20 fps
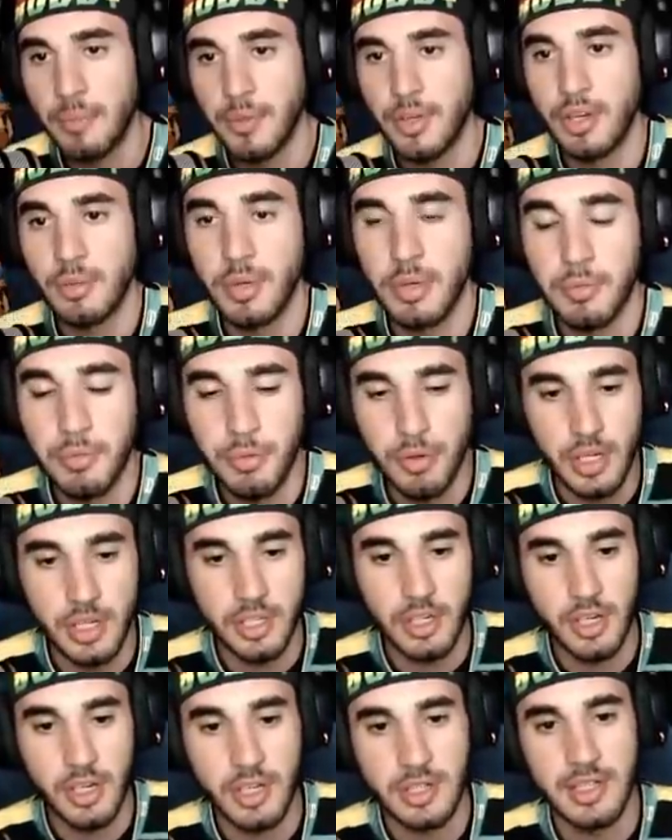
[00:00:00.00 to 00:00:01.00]
going to be pretty
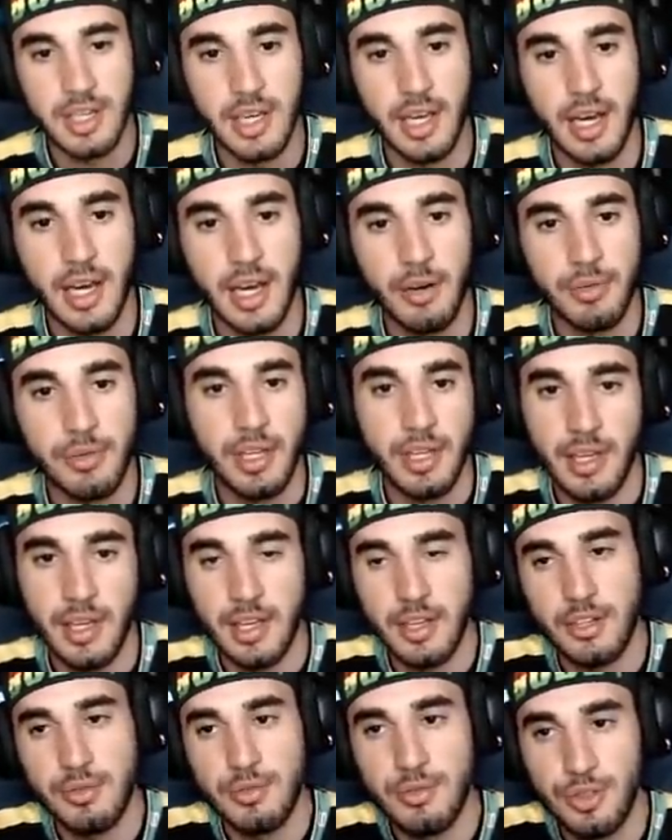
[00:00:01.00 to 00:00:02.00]
good as I don't think they
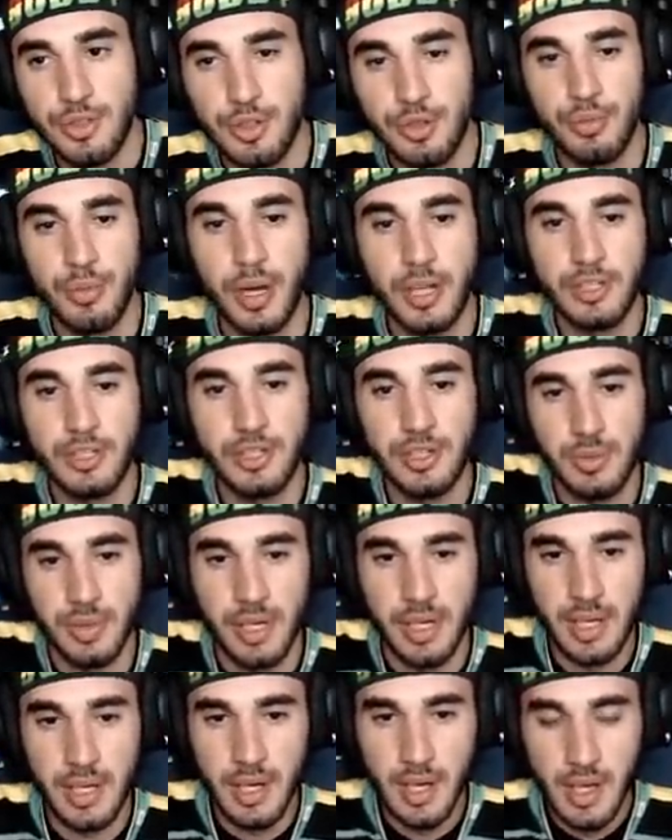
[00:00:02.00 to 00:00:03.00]
can do too much to me.